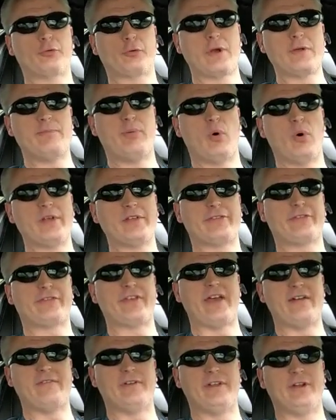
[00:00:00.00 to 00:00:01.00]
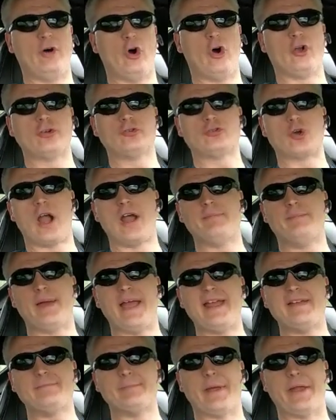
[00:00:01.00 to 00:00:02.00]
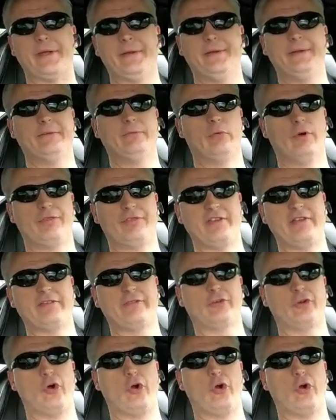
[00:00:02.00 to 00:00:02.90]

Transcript: 3.7 on dry pavement with these